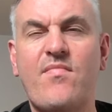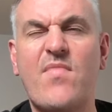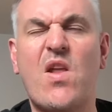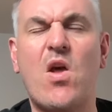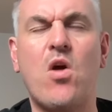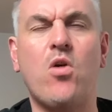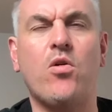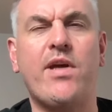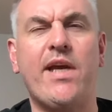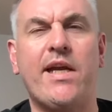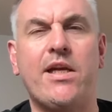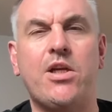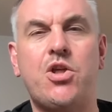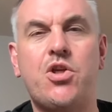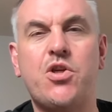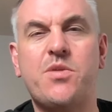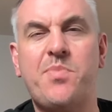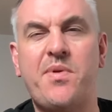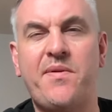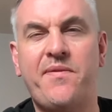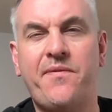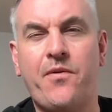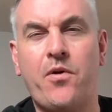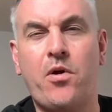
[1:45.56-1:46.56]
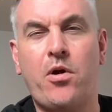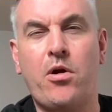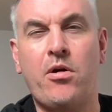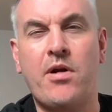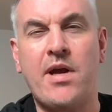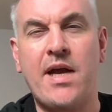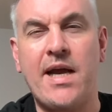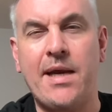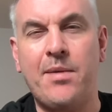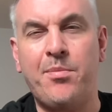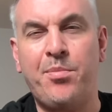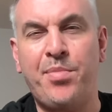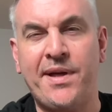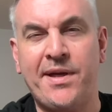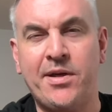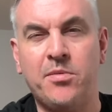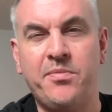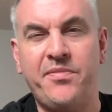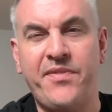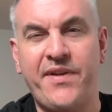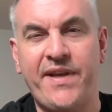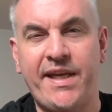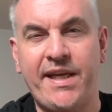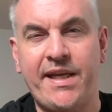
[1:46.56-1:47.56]
Okay, just before I bring
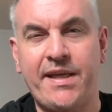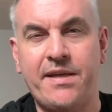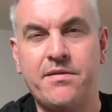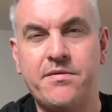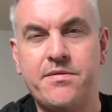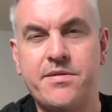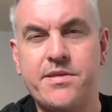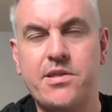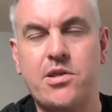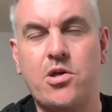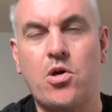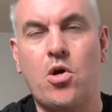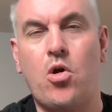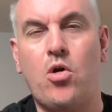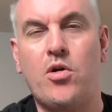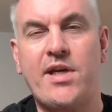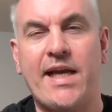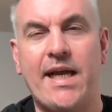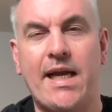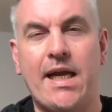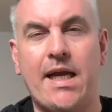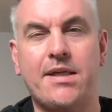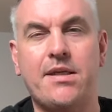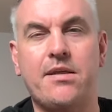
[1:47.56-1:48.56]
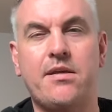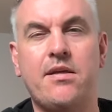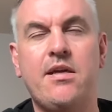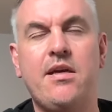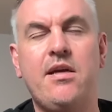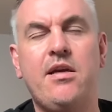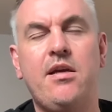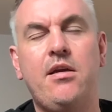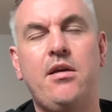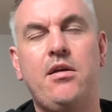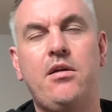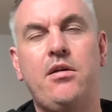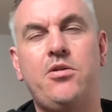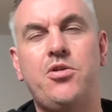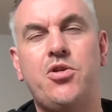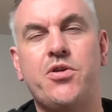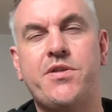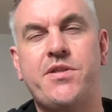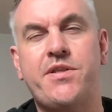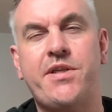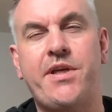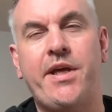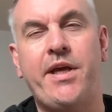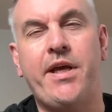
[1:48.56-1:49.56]
up the scorecard,
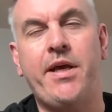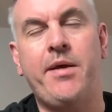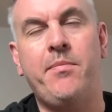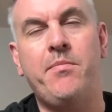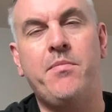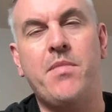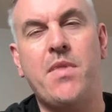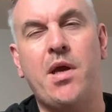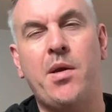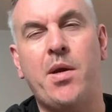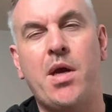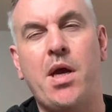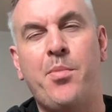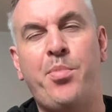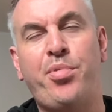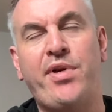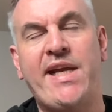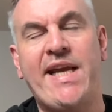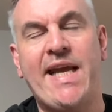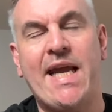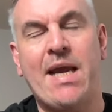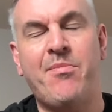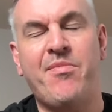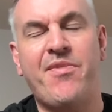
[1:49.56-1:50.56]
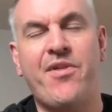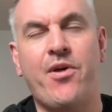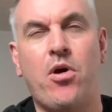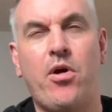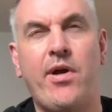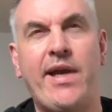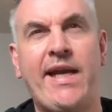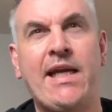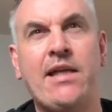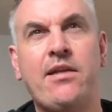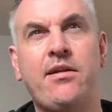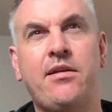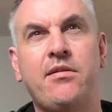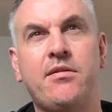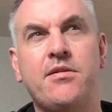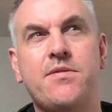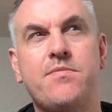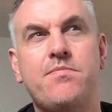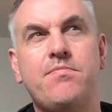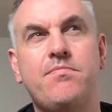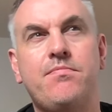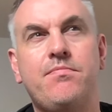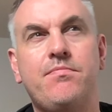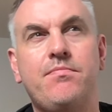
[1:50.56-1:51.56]
just a pre-game thought.
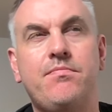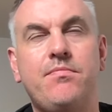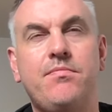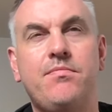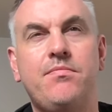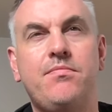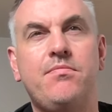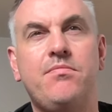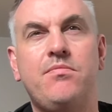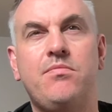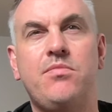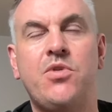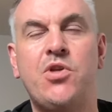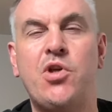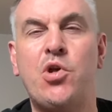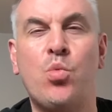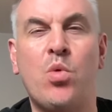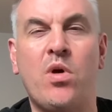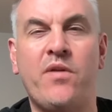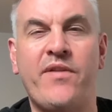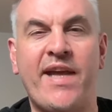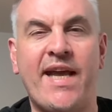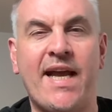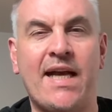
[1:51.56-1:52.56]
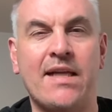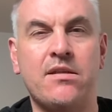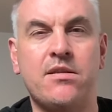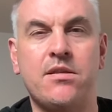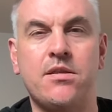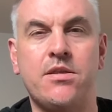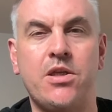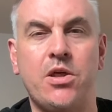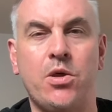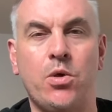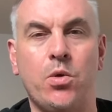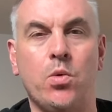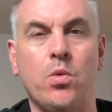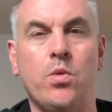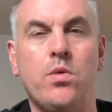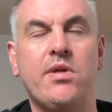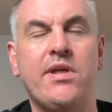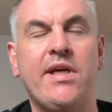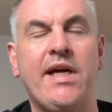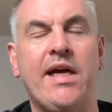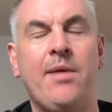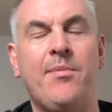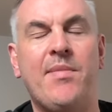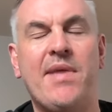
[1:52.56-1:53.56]
England knew what they had to do.
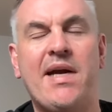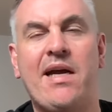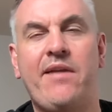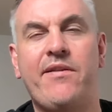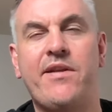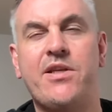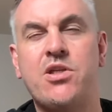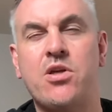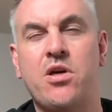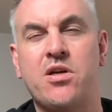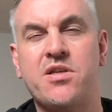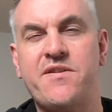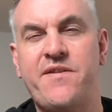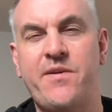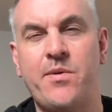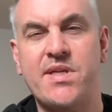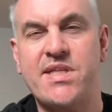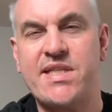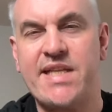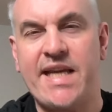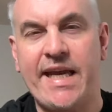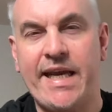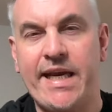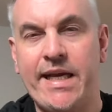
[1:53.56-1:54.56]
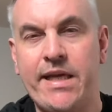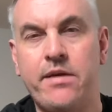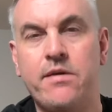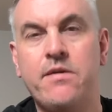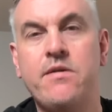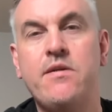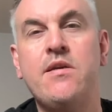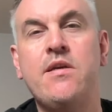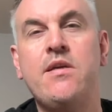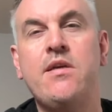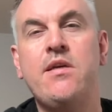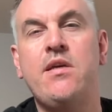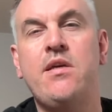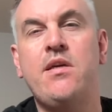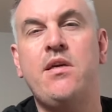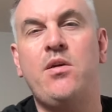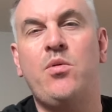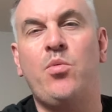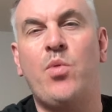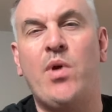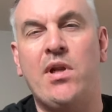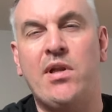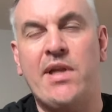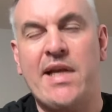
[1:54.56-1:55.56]
At the toss, they were saying,
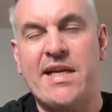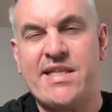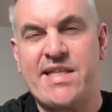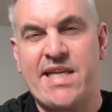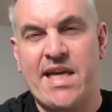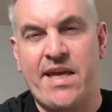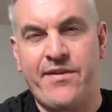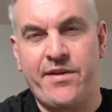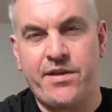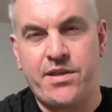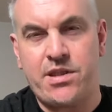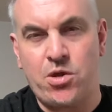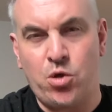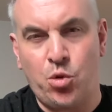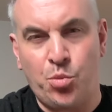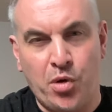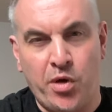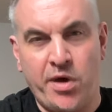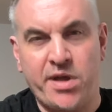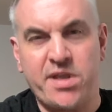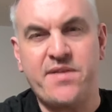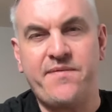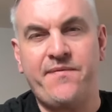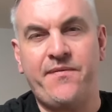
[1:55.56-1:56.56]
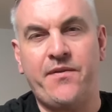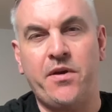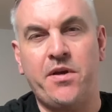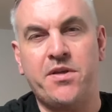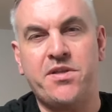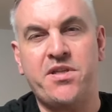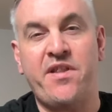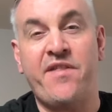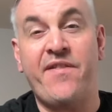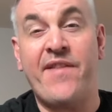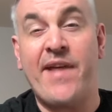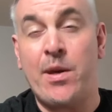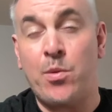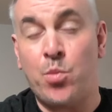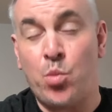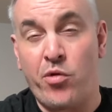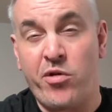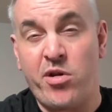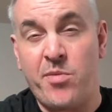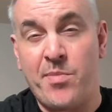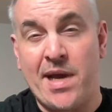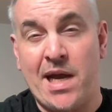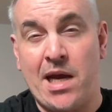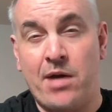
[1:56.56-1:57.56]
well, let's get the 2 points first and then
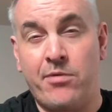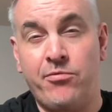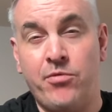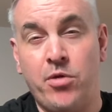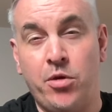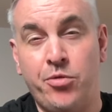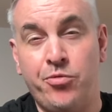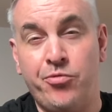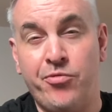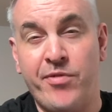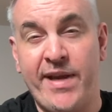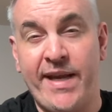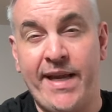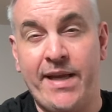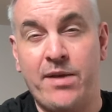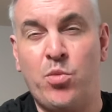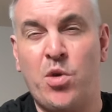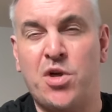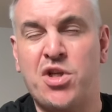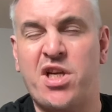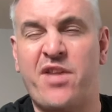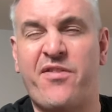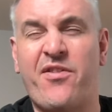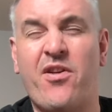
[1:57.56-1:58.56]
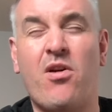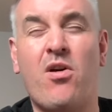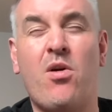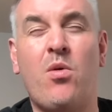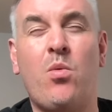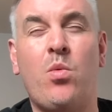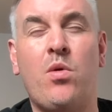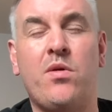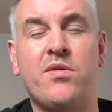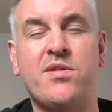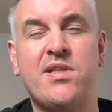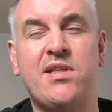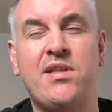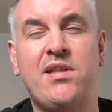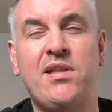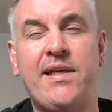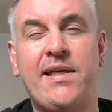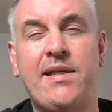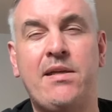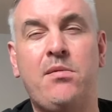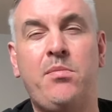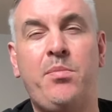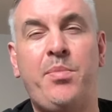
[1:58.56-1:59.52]
worry about run rate, which I thought was a little